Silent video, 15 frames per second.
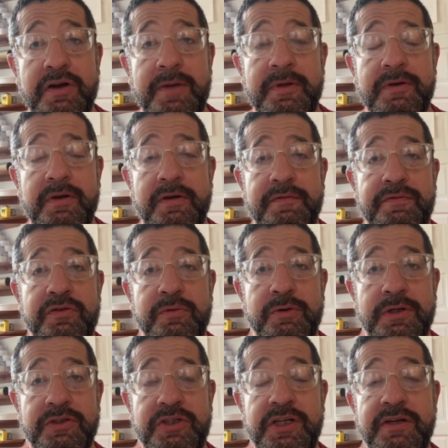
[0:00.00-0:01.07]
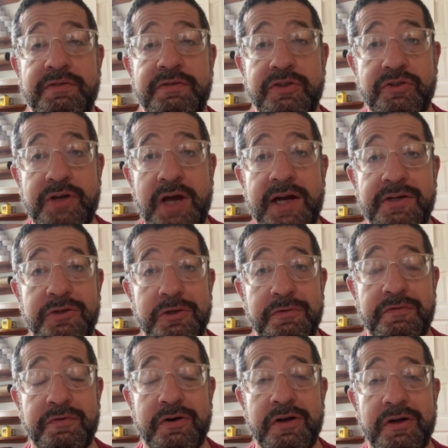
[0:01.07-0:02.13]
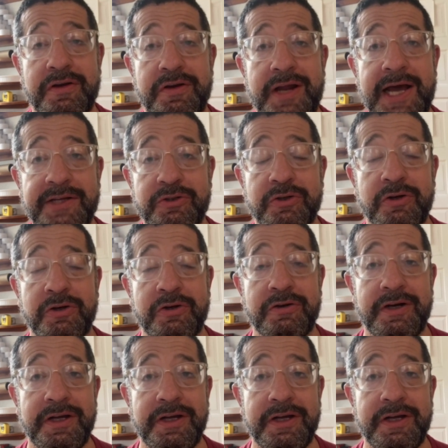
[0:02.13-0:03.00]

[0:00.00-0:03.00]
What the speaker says: I mean, if to achieve a strategy for a national or